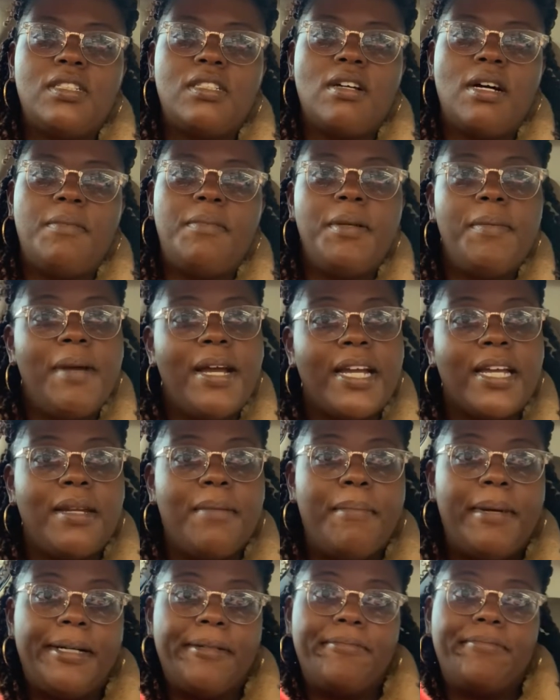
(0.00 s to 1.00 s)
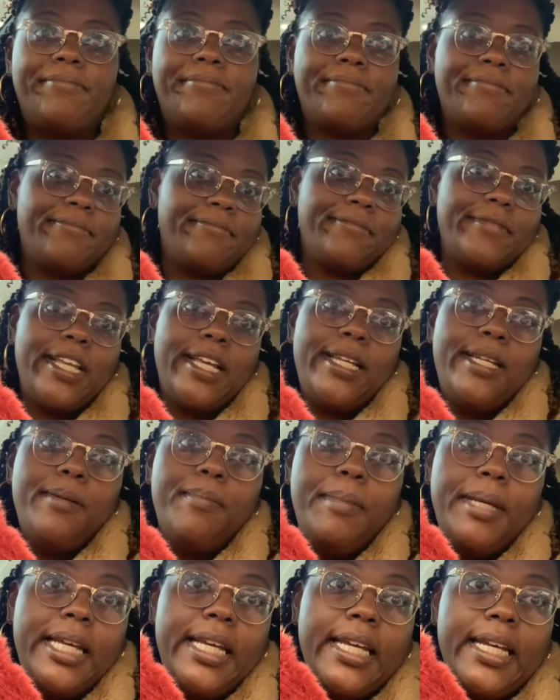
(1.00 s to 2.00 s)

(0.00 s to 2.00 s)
So I'll be back in about a little bit.